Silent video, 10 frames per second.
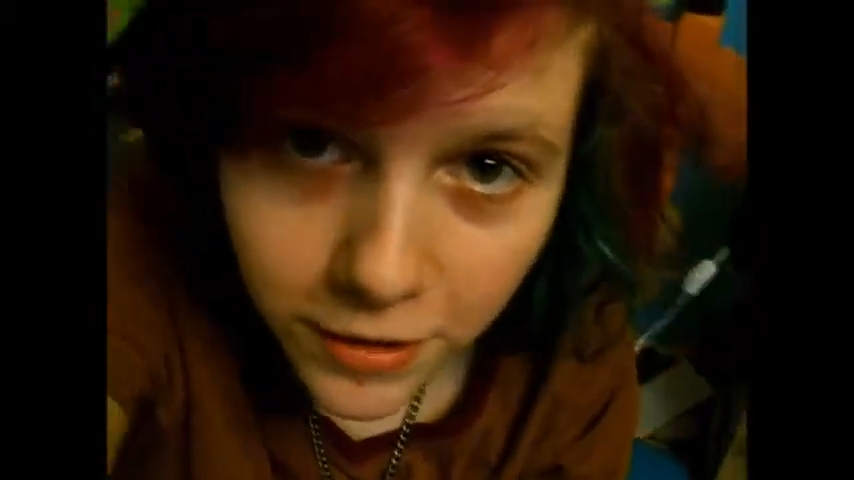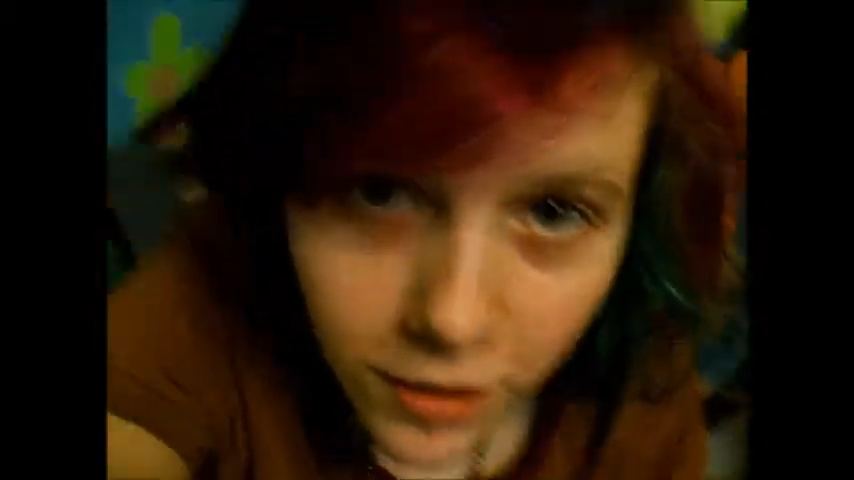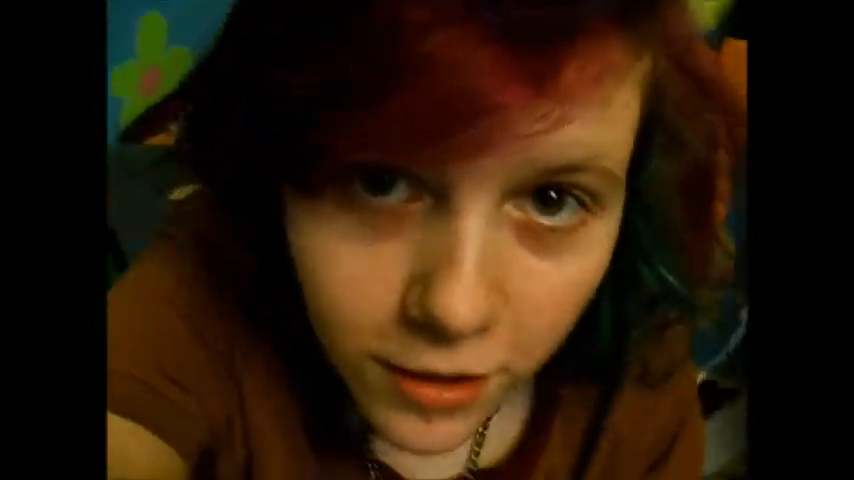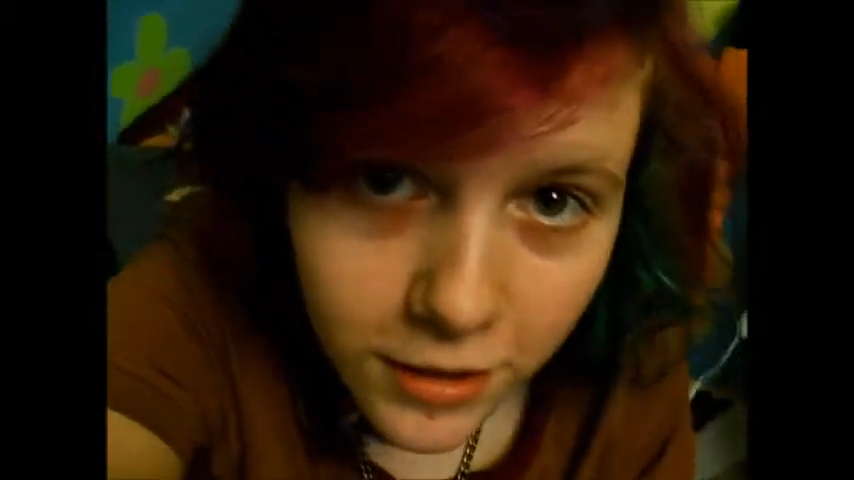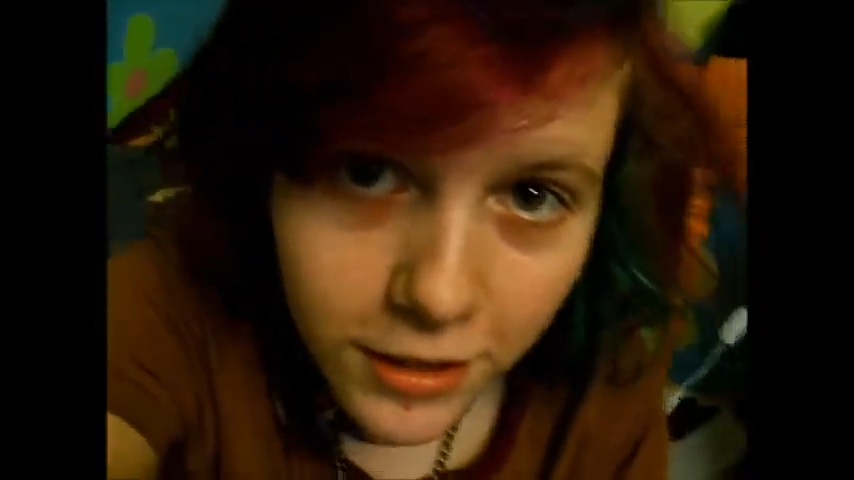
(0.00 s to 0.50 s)

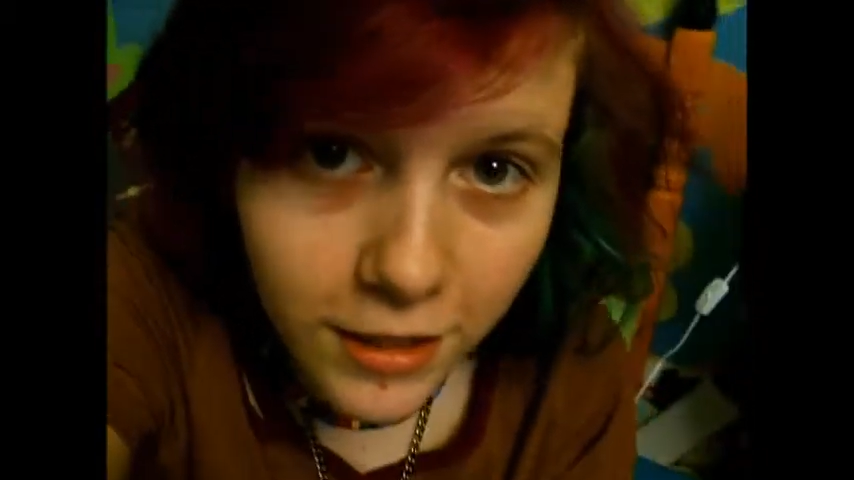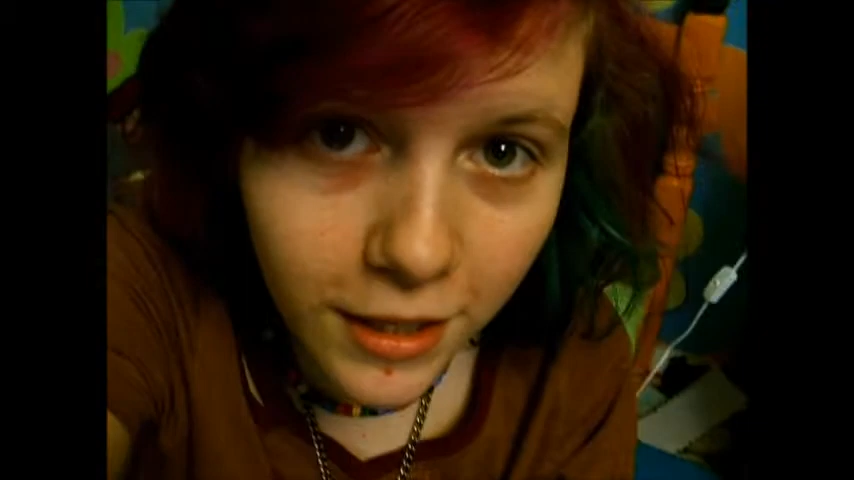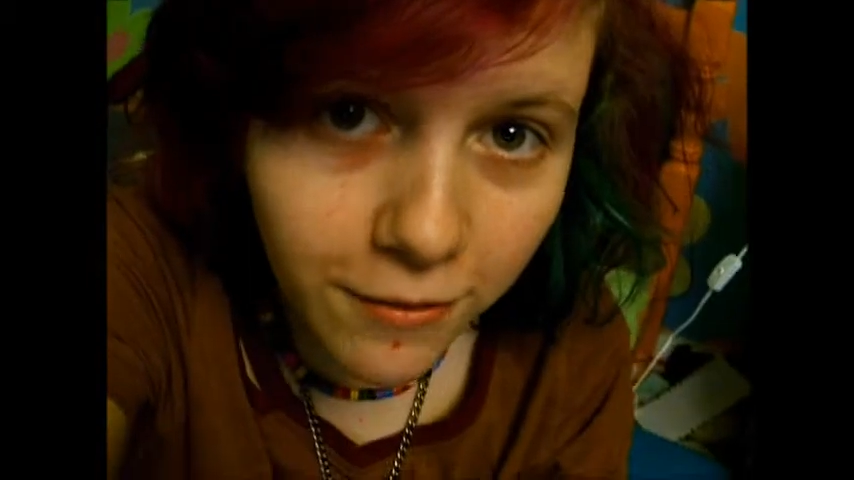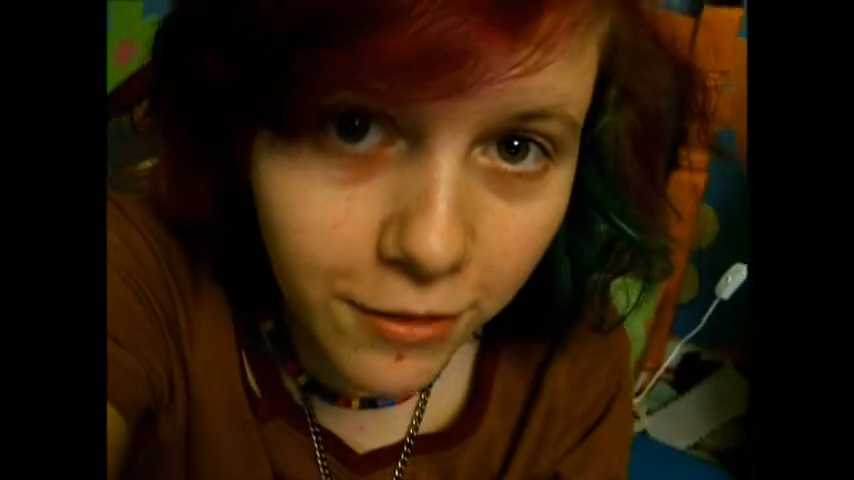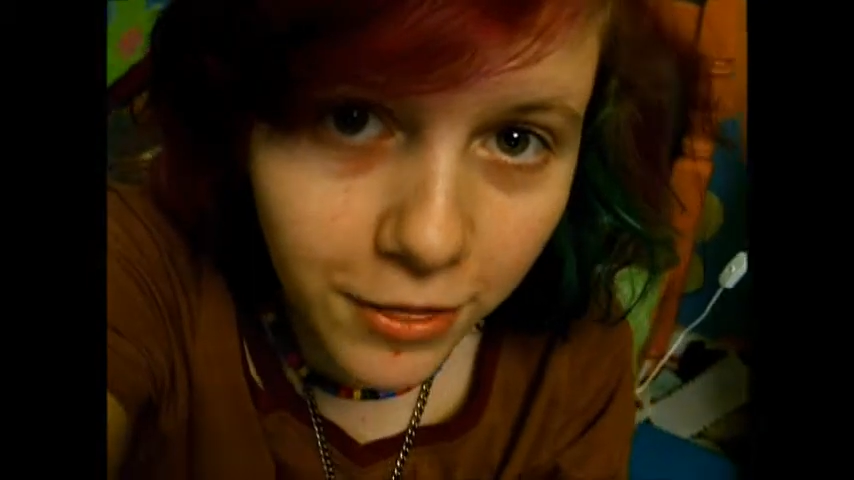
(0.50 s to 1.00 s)
sorted and
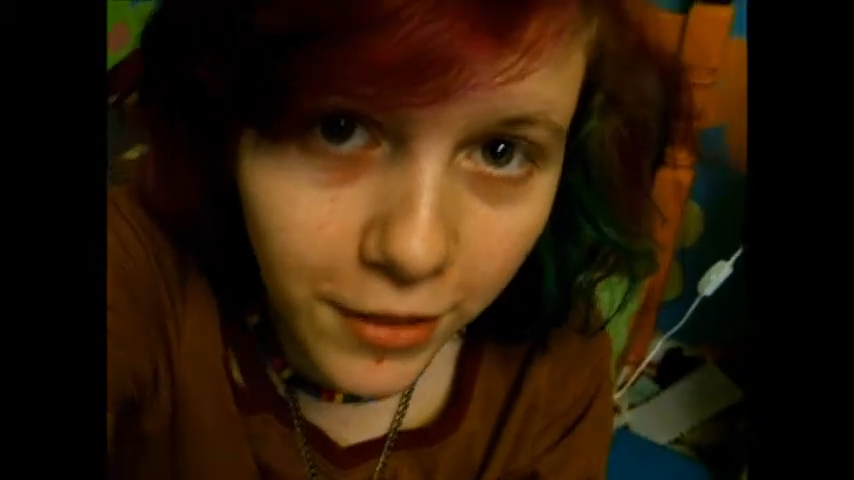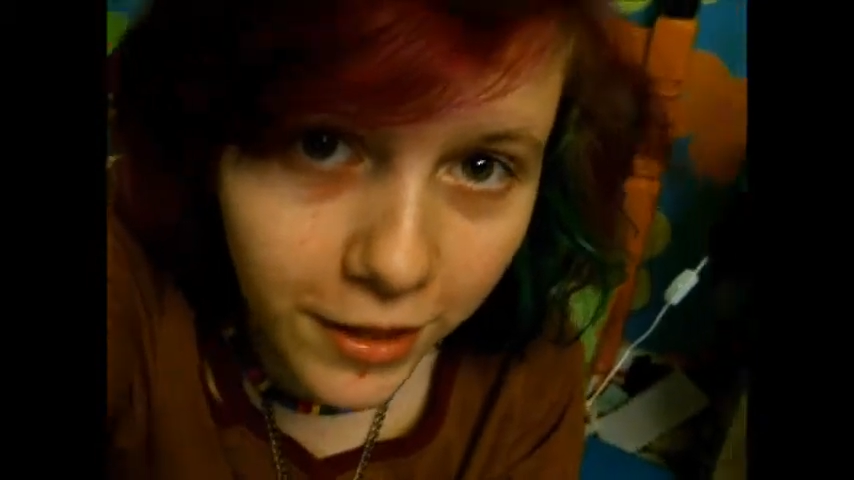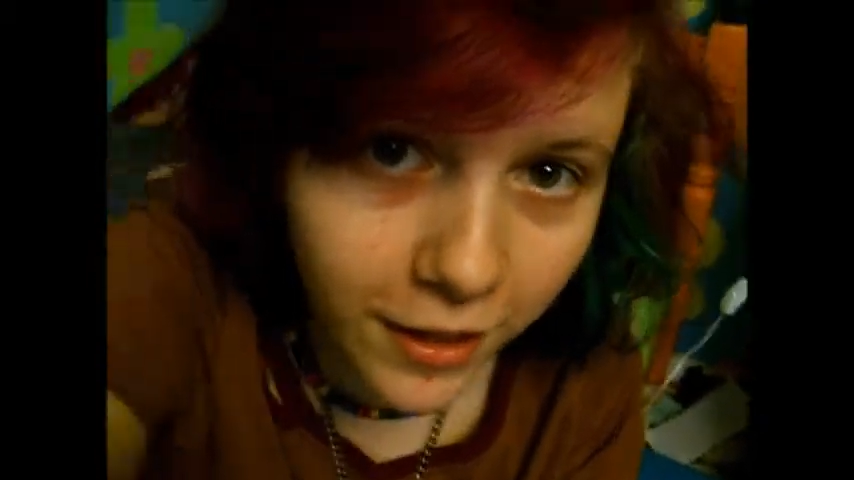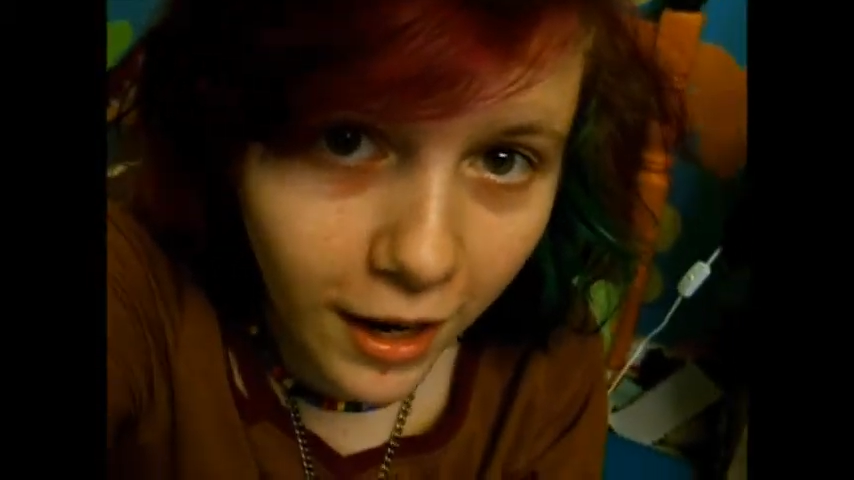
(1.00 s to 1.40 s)
everything?